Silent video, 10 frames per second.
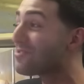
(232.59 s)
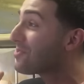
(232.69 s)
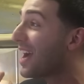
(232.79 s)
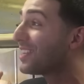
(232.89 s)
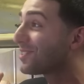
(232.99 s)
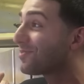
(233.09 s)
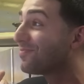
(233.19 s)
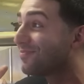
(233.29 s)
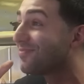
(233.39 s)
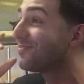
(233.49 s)
you guys,
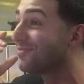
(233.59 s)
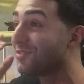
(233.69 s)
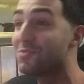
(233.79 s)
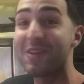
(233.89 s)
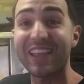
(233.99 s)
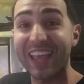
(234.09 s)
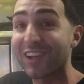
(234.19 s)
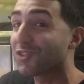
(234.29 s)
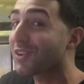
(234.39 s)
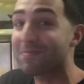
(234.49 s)
you made like
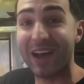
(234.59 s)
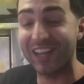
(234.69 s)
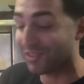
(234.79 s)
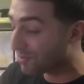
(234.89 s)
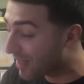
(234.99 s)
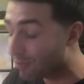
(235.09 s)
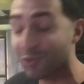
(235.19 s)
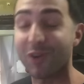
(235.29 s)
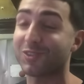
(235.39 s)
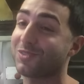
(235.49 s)
a dream possible. That
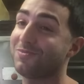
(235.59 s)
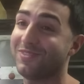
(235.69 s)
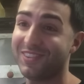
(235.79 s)
was awesome.